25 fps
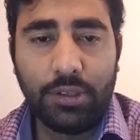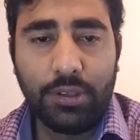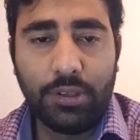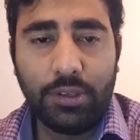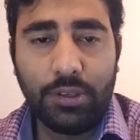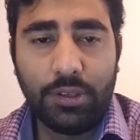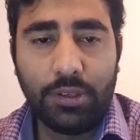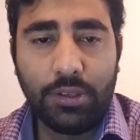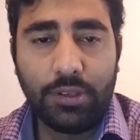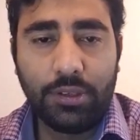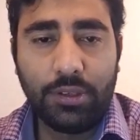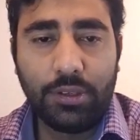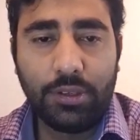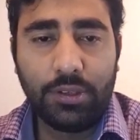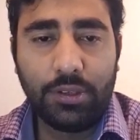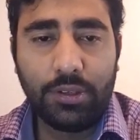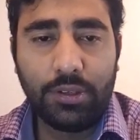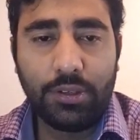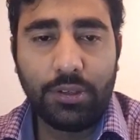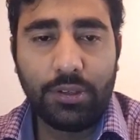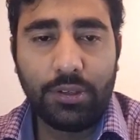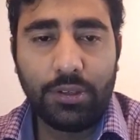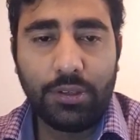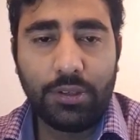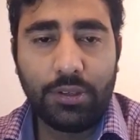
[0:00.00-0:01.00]

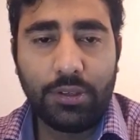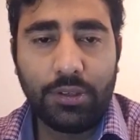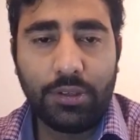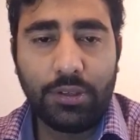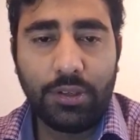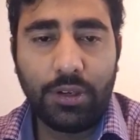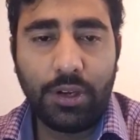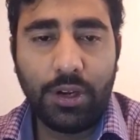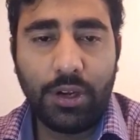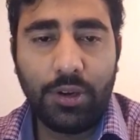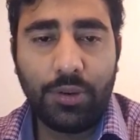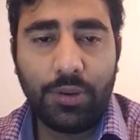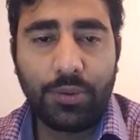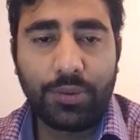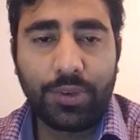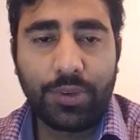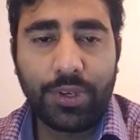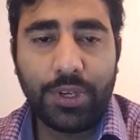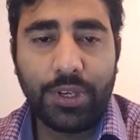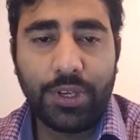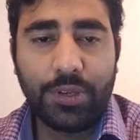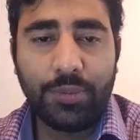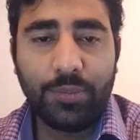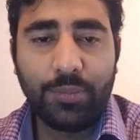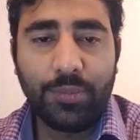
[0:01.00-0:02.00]
uh, how
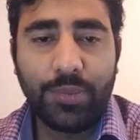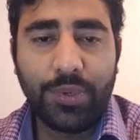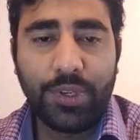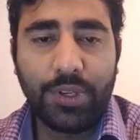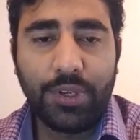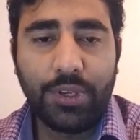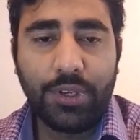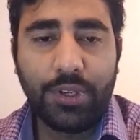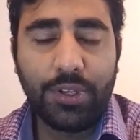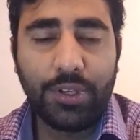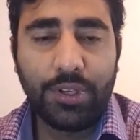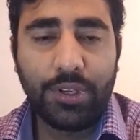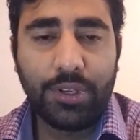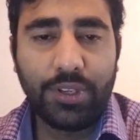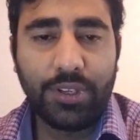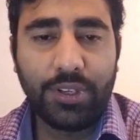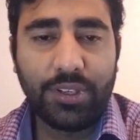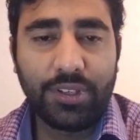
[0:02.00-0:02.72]
can we